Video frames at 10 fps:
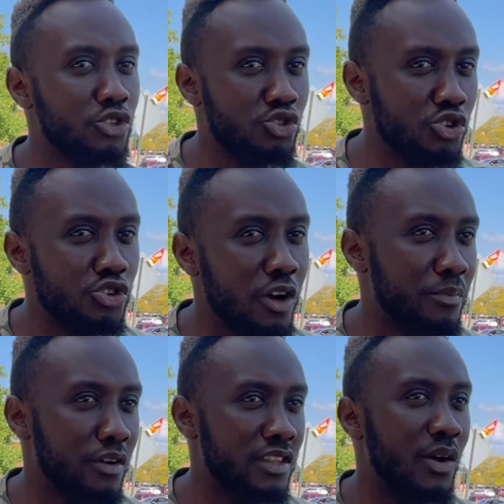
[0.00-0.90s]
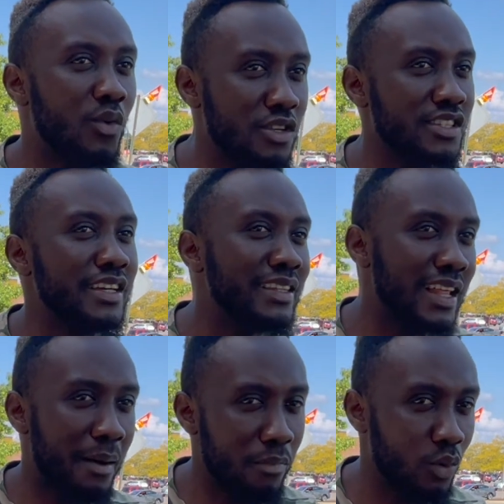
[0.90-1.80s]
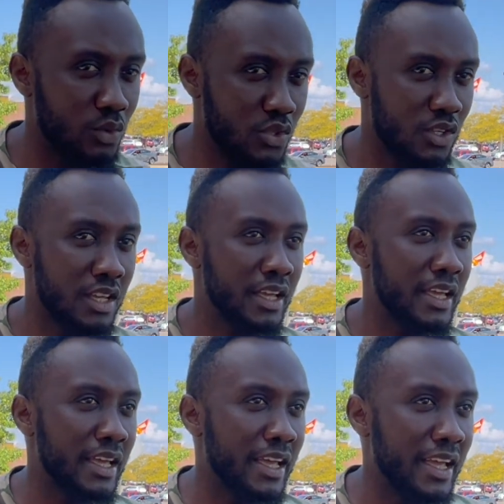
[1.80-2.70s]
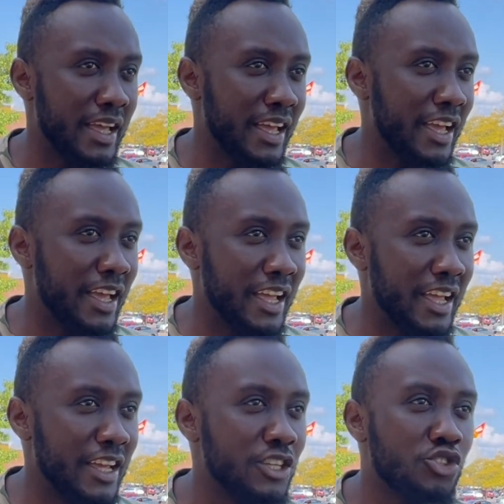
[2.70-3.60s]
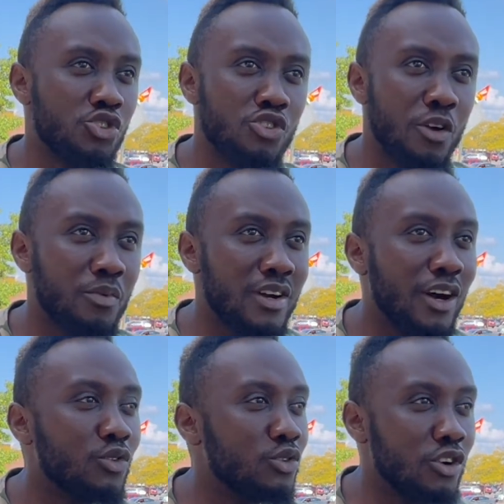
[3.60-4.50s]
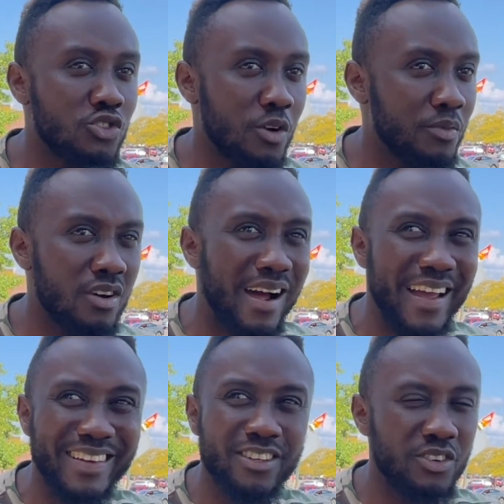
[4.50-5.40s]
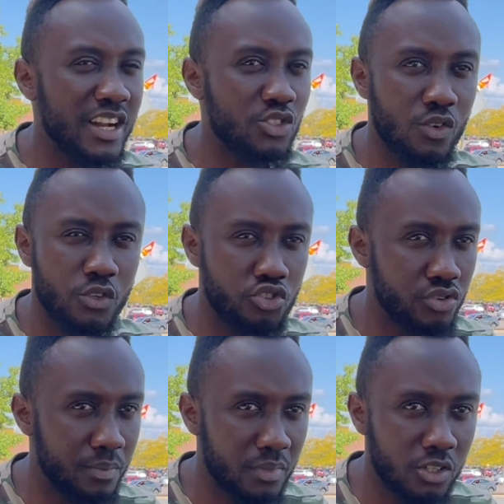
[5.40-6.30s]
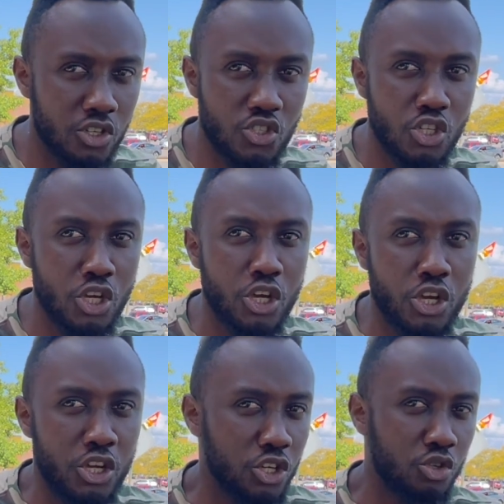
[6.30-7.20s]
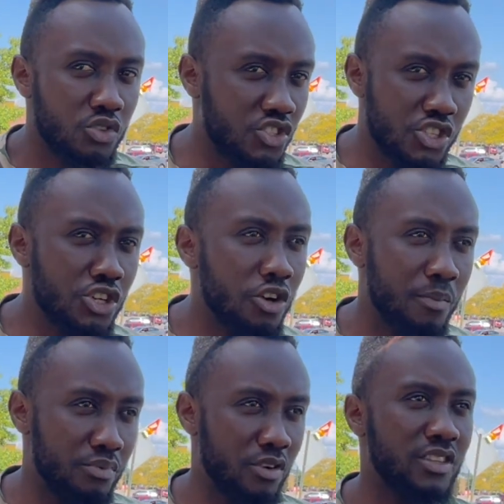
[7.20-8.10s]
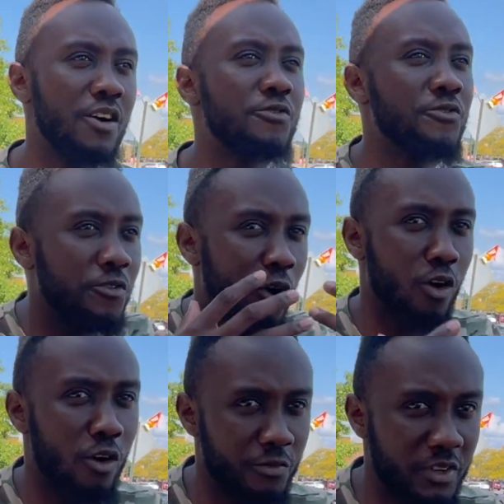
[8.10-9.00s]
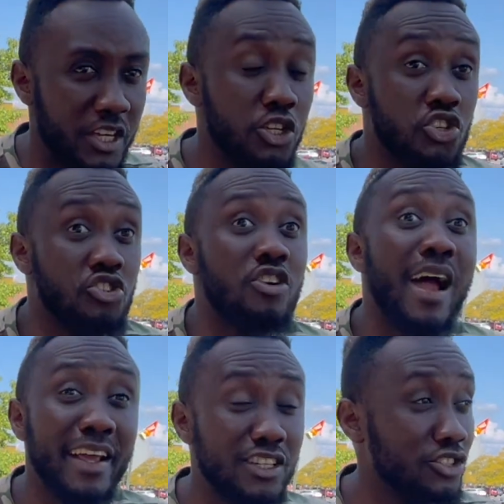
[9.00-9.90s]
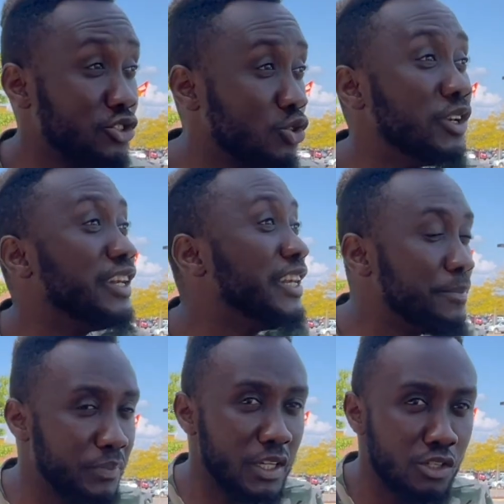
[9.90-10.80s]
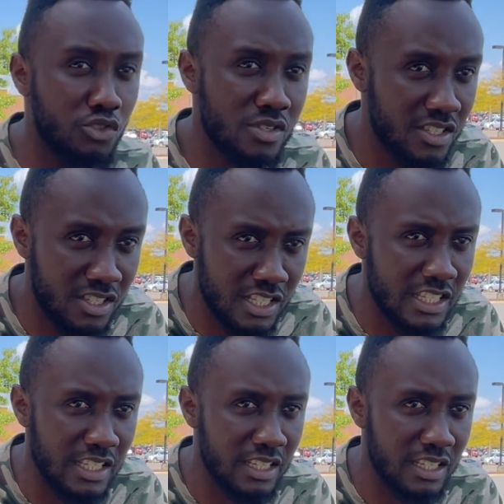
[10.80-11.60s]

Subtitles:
junior brother was in that boat. His junior brother could not stop crying the rest of the trip because you see your brother fall off. He tried to leap into the sea